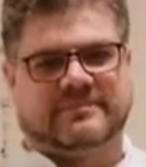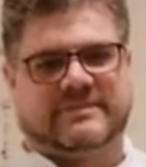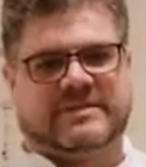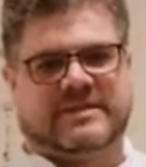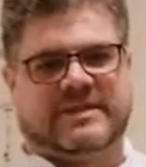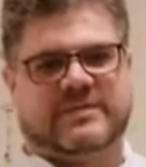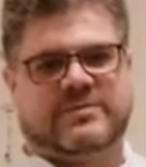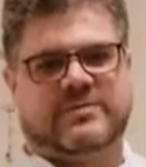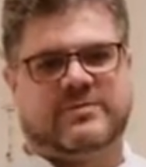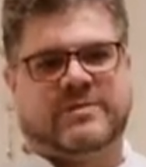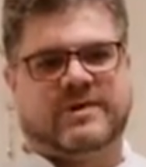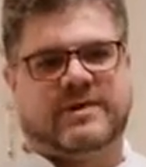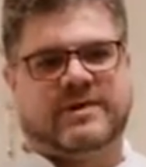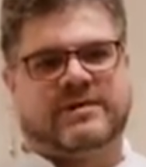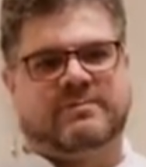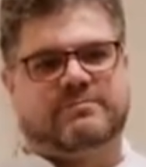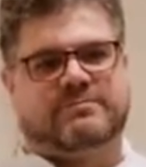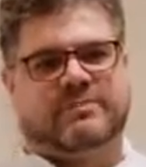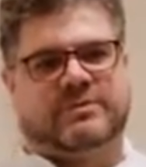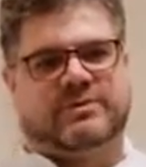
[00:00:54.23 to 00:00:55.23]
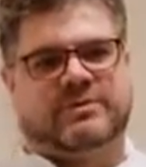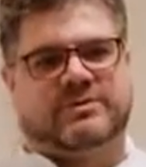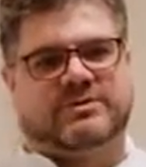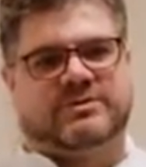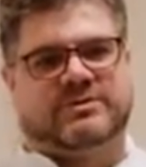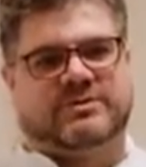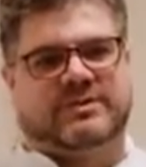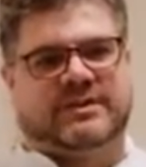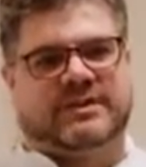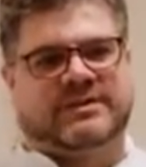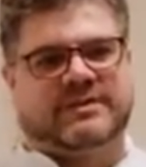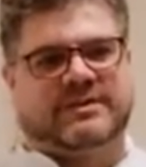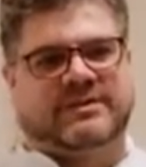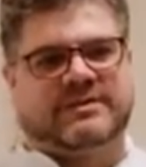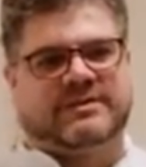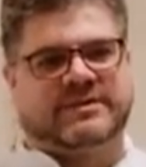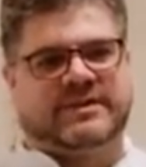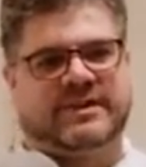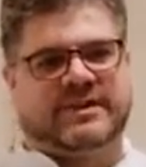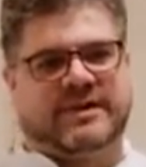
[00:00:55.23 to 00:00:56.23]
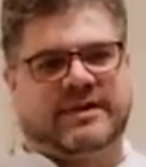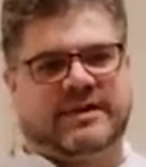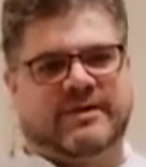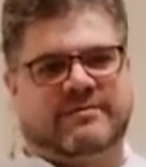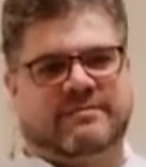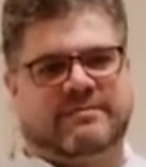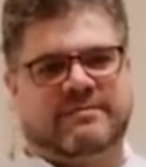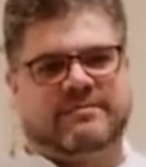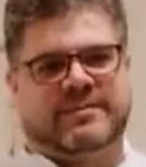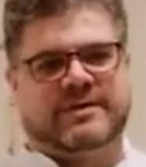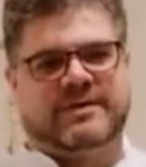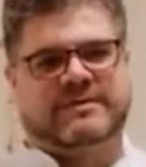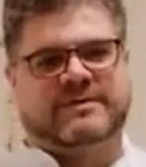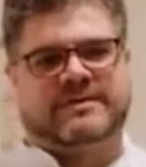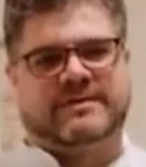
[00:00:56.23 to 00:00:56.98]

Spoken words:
Today we're making borscht. It is a beet